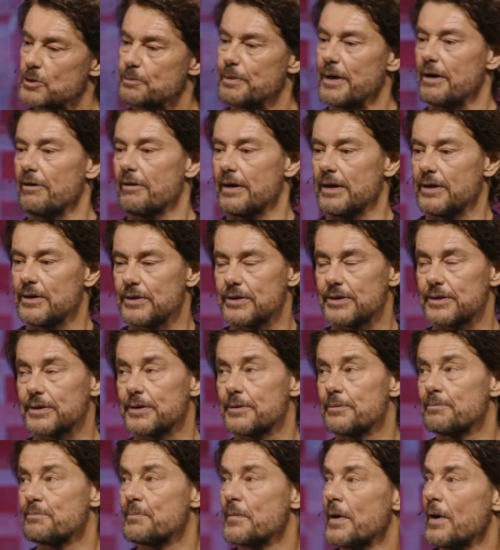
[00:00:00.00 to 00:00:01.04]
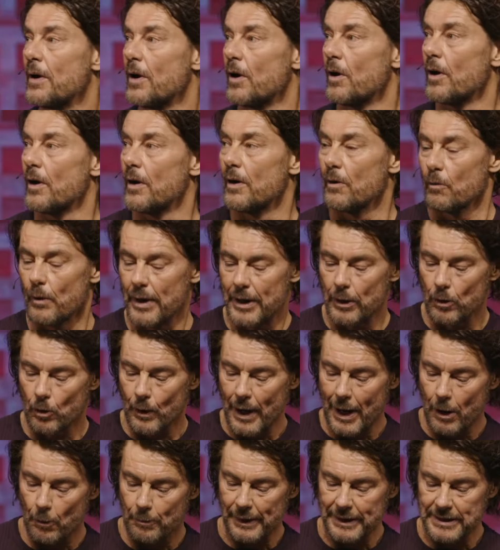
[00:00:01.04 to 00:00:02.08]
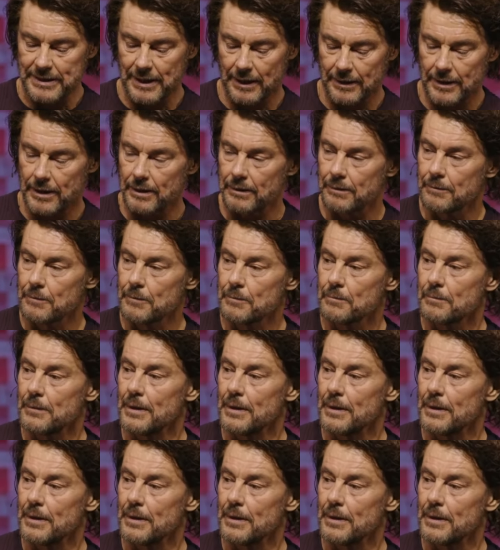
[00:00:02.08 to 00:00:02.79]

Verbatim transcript: experience, we can all help each other